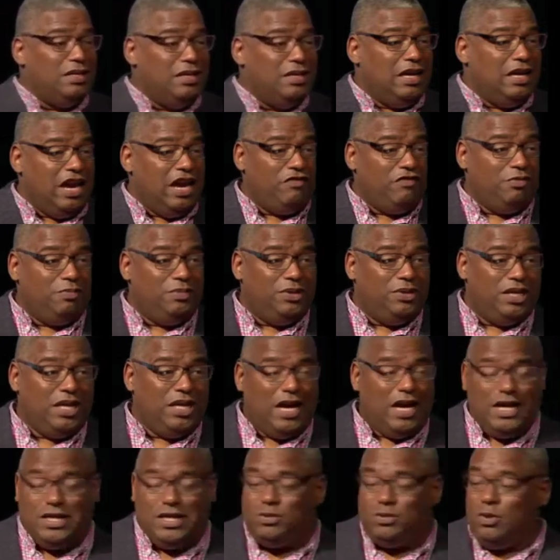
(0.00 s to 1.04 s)
Everybody
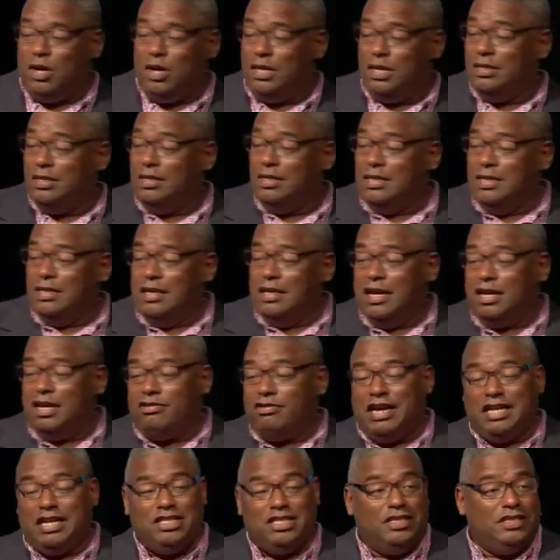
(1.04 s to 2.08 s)
has one, and
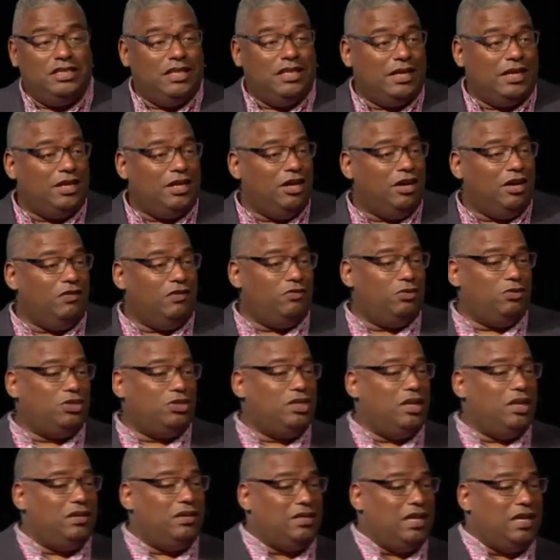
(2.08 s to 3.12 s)
gradually that curve will
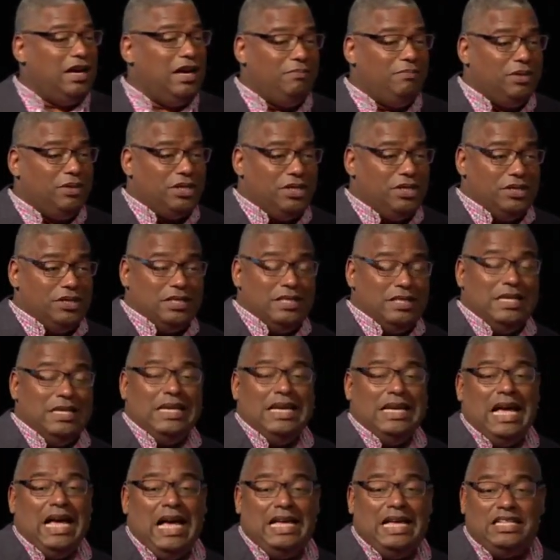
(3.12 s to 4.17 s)
slow down because
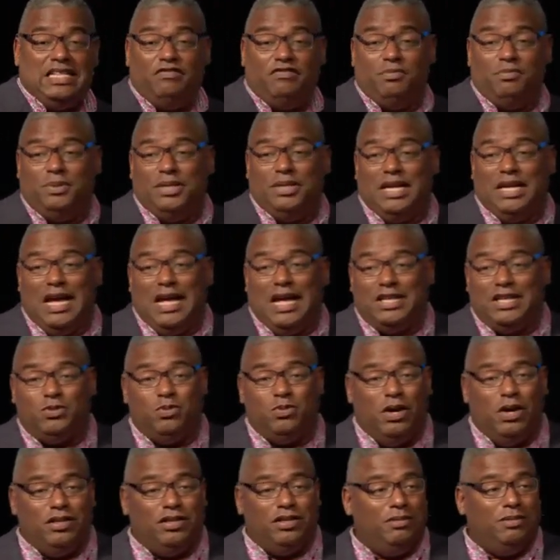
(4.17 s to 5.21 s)
as everybody has
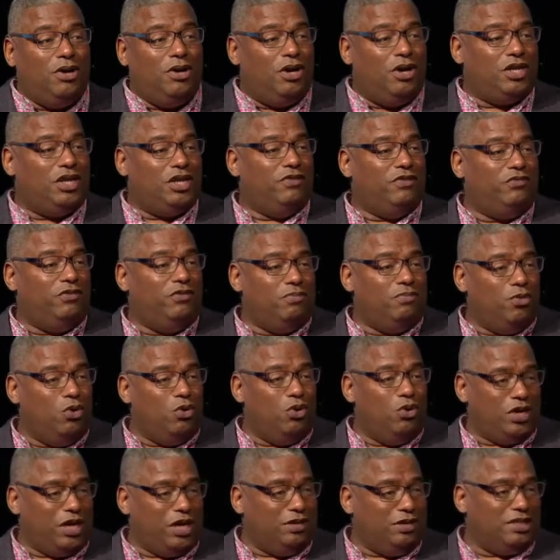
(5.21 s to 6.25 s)
one, the market for more
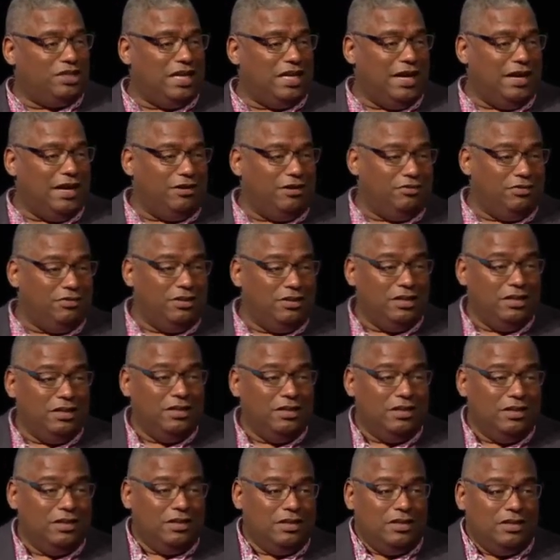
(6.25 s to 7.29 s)
goes down.
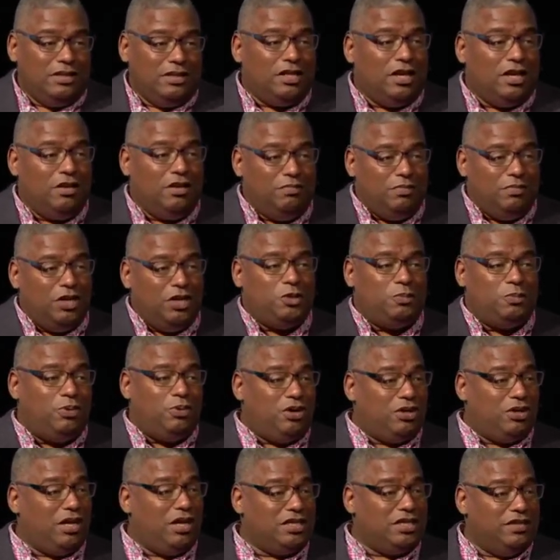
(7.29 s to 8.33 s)
So most
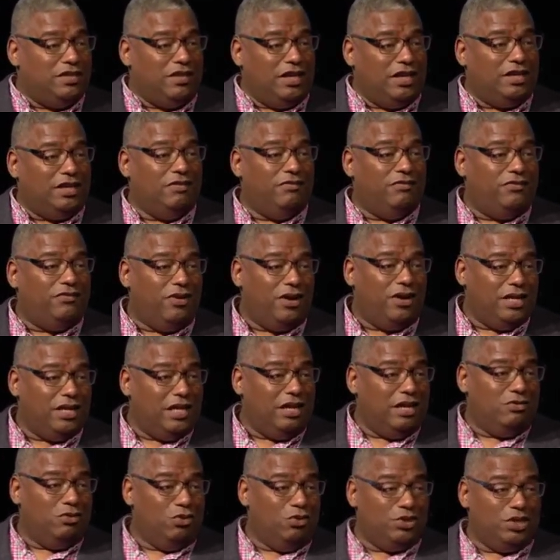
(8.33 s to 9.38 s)
products, as they confine
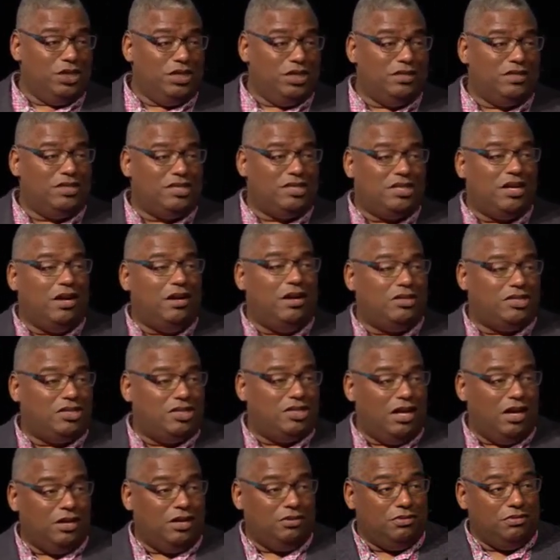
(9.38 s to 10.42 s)
their audience, start
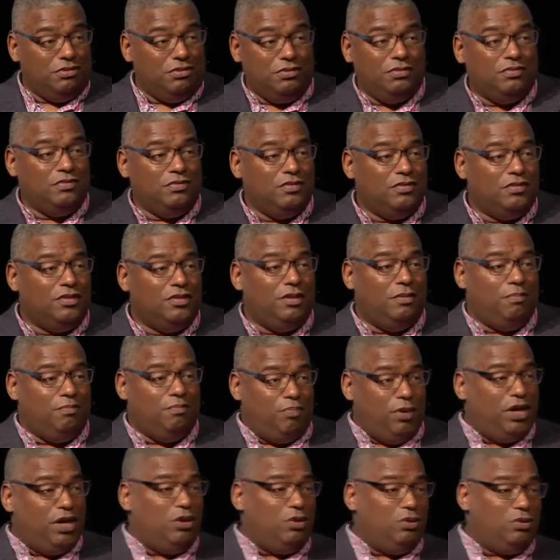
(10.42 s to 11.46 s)
slow,
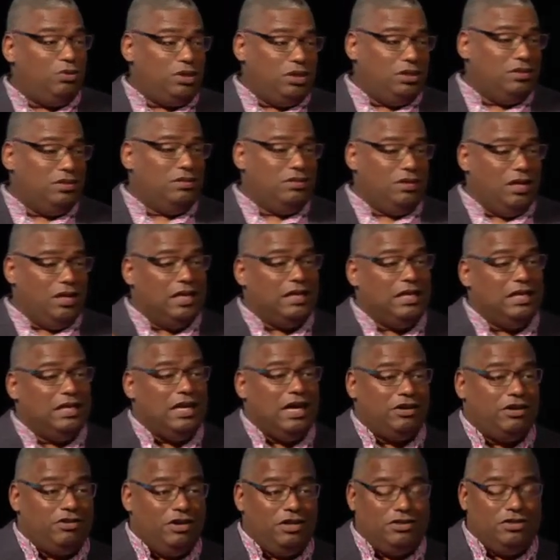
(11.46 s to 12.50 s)
build, and then
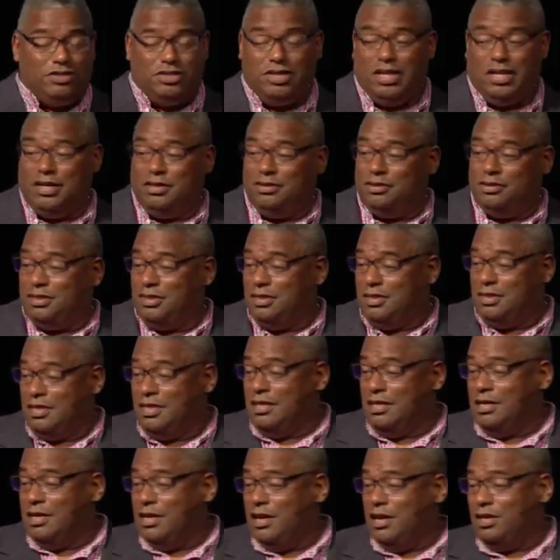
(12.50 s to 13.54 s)
that growth slows.
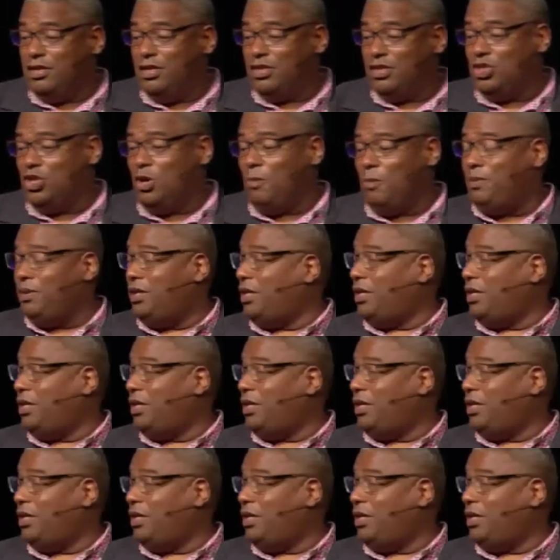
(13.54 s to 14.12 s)
At the top of the